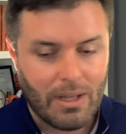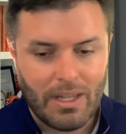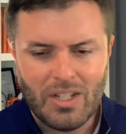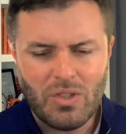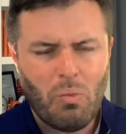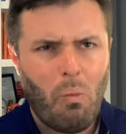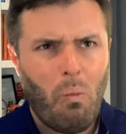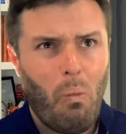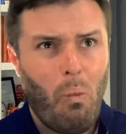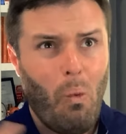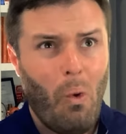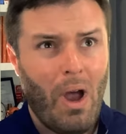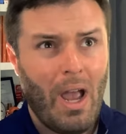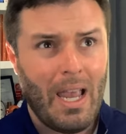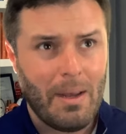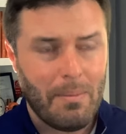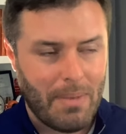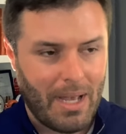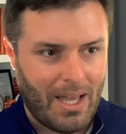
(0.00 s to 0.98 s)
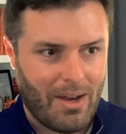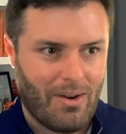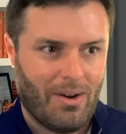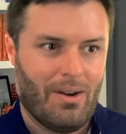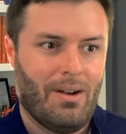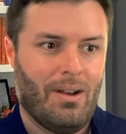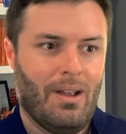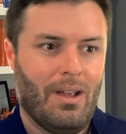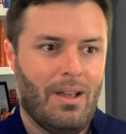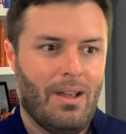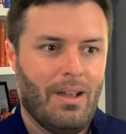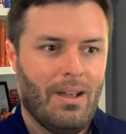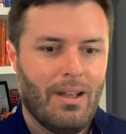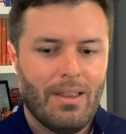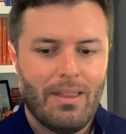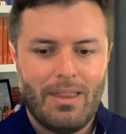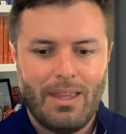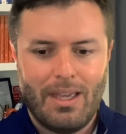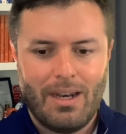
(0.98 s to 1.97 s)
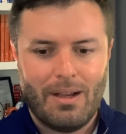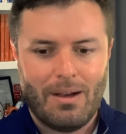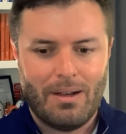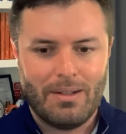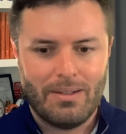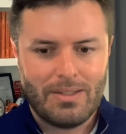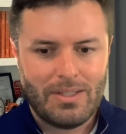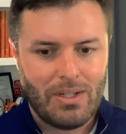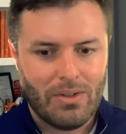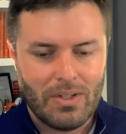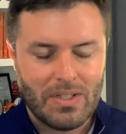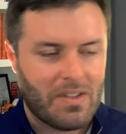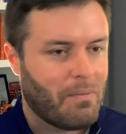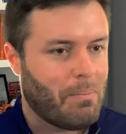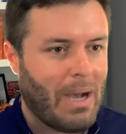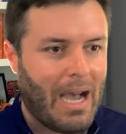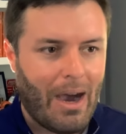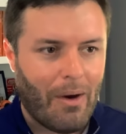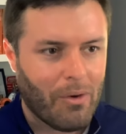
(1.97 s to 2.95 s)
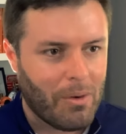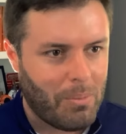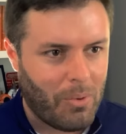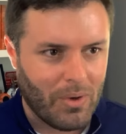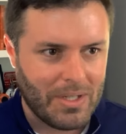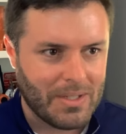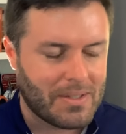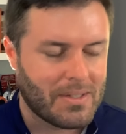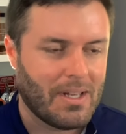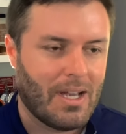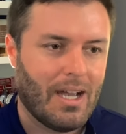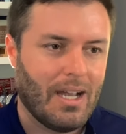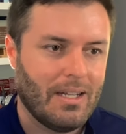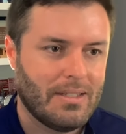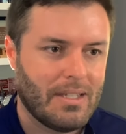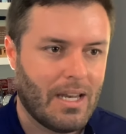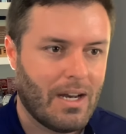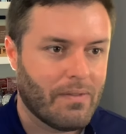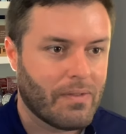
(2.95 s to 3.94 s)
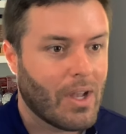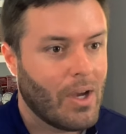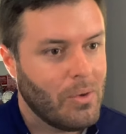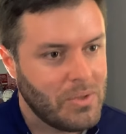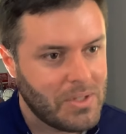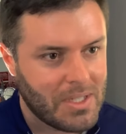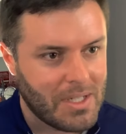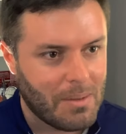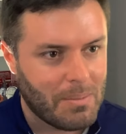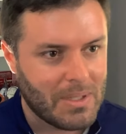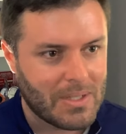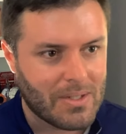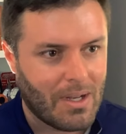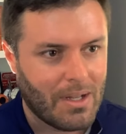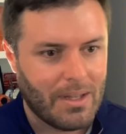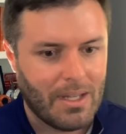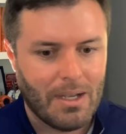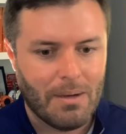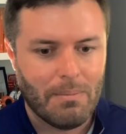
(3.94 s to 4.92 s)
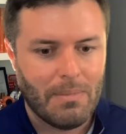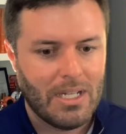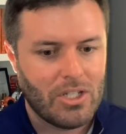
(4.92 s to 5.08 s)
That's way better than a series of PowerPoint slides that have code snippets on them.